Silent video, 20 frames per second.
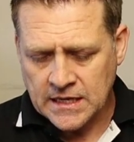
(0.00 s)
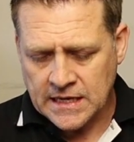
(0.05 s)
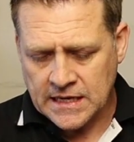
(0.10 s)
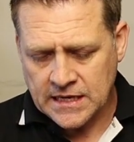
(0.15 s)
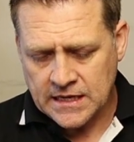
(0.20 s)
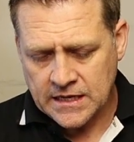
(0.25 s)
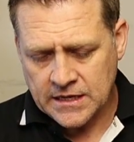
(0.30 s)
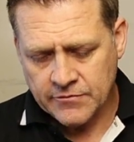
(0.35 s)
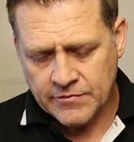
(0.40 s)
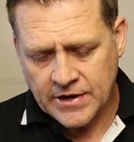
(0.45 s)

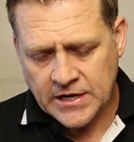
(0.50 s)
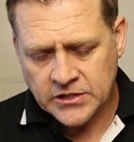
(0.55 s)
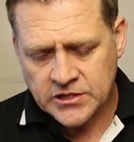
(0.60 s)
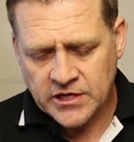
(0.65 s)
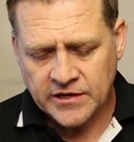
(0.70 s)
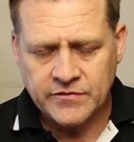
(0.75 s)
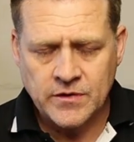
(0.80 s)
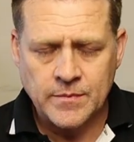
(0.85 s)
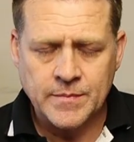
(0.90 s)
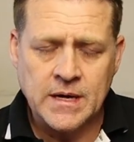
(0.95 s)

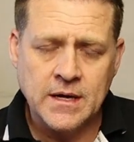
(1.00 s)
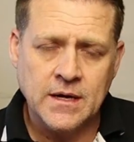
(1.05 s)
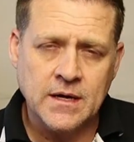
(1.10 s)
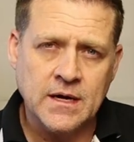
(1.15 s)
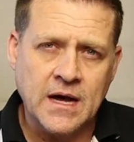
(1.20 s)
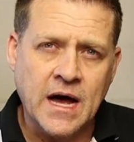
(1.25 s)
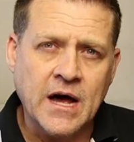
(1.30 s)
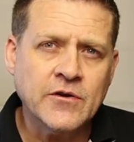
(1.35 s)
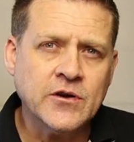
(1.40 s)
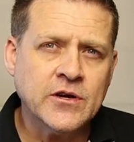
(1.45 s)
Ranging from
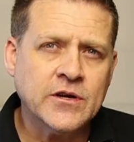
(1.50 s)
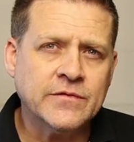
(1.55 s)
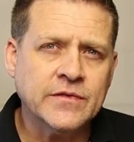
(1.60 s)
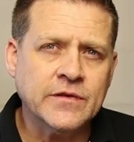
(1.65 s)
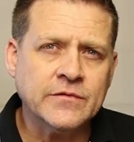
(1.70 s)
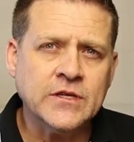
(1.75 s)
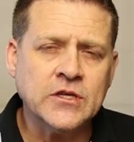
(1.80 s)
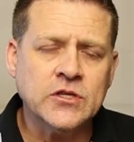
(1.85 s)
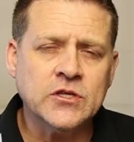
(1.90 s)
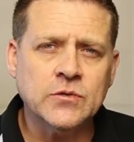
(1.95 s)

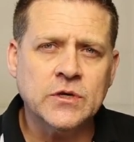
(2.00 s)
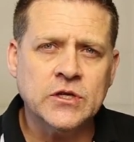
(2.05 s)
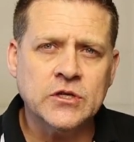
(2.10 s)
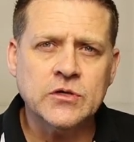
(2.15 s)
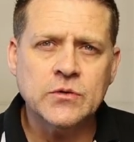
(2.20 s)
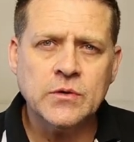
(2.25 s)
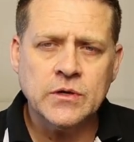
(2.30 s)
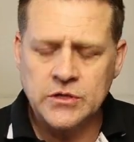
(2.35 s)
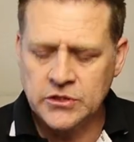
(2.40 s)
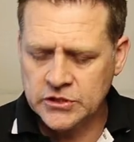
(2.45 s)
150 to a
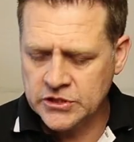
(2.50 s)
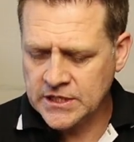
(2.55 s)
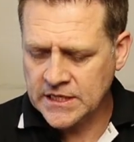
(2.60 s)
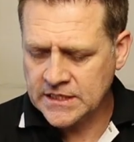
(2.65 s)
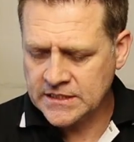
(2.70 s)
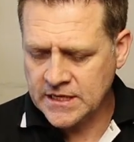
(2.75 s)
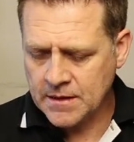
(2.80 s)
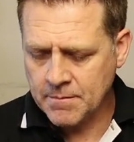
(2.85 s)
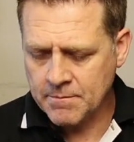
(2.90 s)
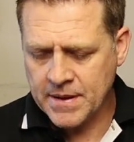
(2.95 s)
200
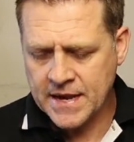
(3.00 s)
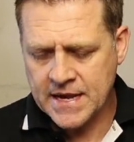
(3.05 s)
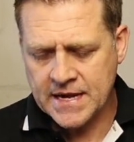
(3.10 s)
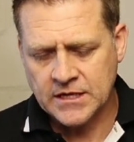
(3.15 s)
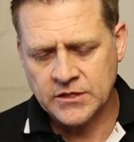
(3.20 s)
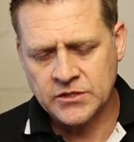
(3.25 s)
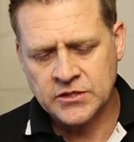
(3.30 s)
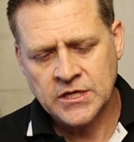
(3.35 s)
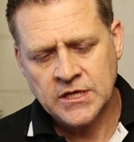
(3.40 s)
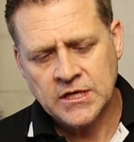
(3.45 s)
GSM
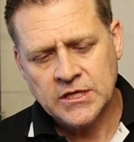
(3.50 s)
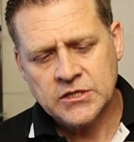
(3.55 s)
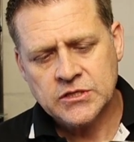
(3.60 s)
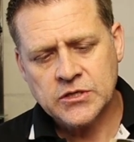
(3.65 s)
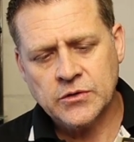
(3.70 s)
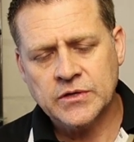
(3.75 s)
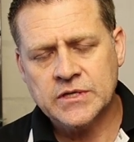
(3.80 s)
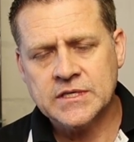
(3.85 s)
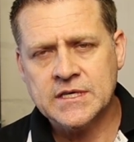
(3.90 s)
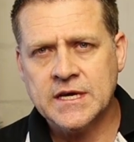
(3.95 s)
page.
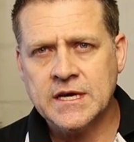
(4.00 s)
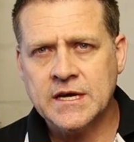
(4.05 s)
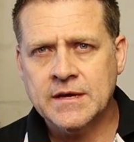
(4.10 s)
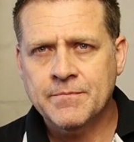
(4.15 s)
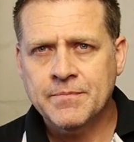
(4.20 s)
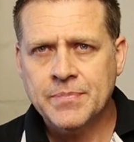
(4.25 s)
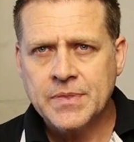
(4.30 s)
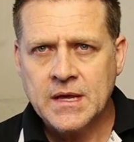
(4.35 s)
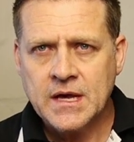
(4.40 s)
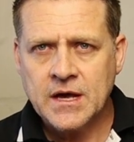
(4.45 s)
So it's a
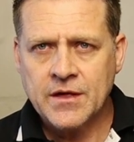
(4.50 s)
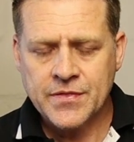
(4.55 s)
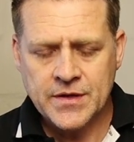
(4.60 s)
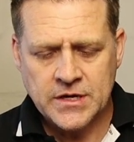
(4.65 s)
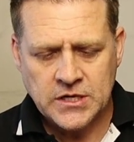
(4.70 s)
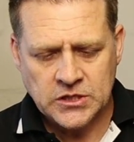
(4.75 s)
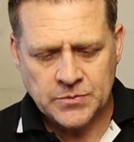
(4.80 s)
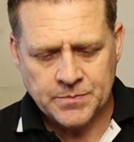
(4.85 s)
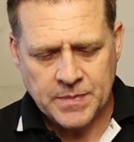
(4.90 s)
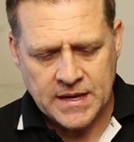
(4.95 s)

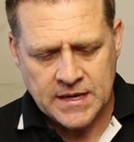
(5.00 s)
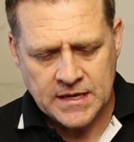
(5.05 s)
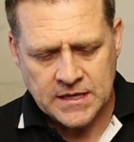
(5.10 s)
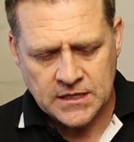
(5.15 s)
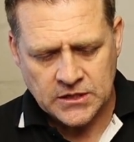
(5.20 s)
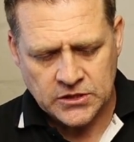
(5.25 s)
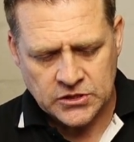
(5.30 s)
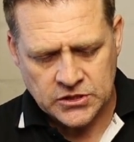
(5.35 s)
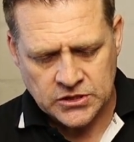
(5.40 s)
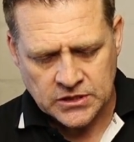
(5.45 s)
thinnish
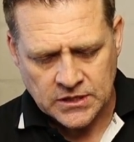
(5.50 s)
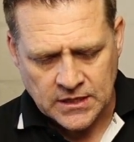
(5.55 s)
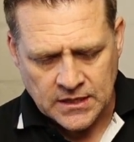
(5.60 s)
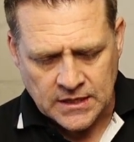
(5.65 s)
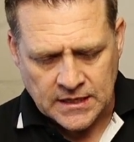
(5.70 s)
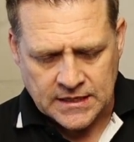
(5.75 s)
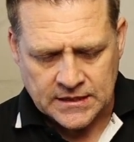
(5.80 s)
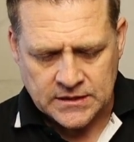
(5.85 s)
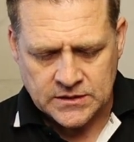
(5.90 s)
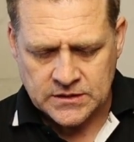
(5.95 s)
page,
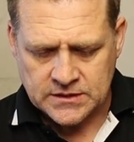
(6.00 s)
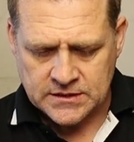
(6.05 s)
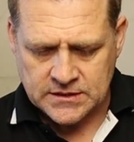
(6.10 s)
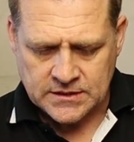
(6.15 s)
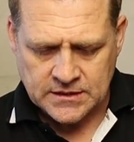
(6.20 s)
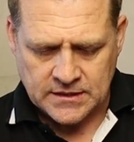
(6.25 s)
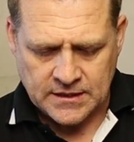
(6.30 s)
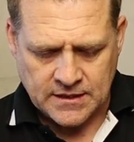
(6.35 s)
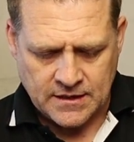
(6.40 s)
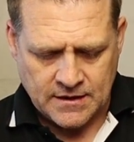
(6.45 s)

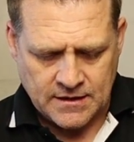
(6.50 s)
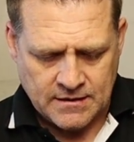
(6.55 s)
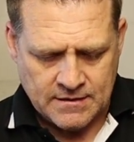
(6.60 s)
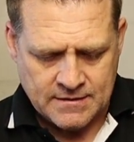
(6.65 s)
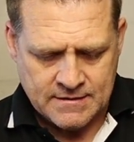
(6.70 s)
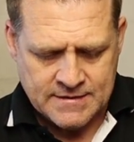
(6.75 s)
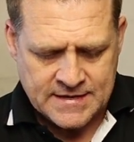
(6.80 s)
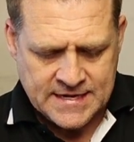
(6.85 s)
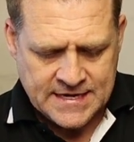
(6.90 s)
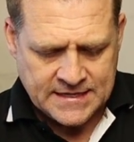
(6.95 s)
it's
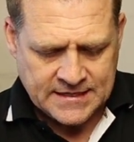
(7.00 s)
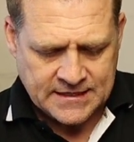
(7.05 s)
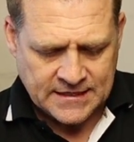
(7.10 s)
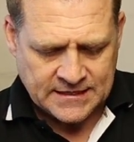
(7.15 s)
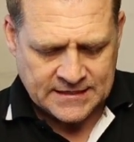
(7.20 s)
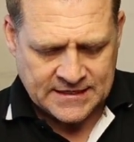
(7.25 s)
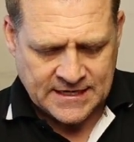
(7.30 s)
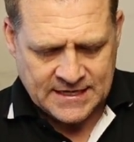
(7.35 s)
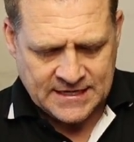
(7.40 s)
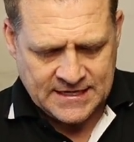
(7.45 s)
neat,
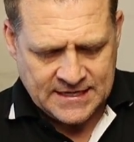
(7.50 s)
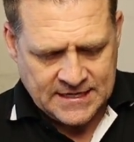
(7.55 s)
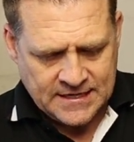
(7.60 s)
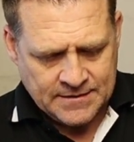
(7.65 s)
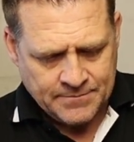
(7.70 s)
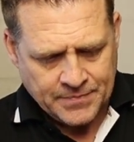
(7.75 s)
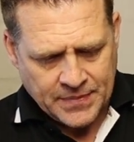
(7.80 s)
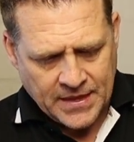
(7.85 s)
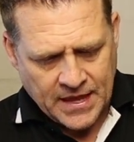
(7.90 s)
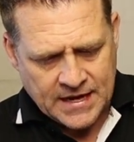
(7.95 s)
it's
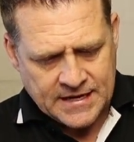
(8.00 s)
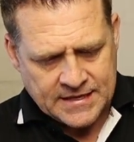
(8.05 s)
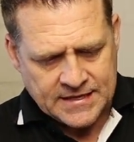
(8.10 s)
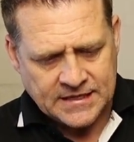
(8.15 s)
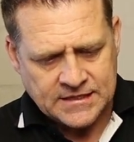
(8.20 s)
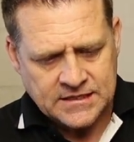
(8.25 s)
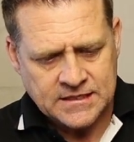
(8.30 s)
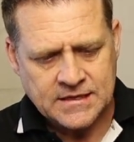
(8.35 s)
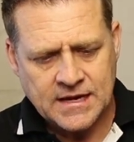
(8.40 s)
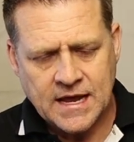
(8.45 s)
clean, it
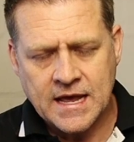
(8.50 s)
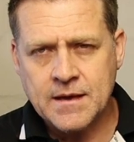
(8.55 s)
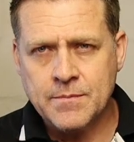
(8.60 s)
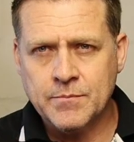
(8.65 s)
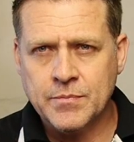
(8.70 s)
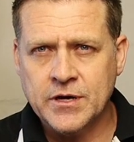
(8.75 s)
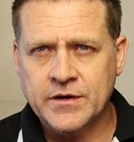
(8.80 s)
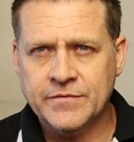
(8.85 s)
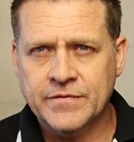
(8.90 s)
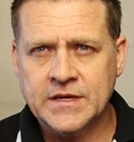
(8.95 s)
doesn't lay
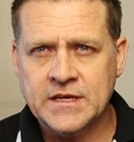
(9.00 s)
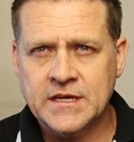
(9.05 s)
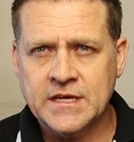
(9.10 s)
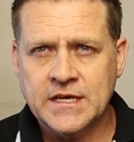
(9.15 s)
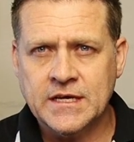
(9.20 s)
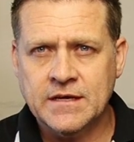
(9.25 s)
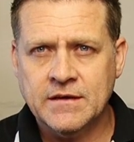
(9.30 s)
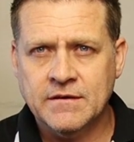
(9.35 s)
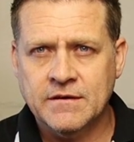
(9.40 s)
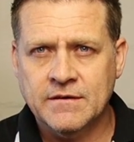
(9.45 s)

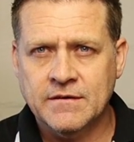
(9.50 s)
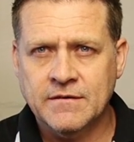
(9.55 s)
perfectly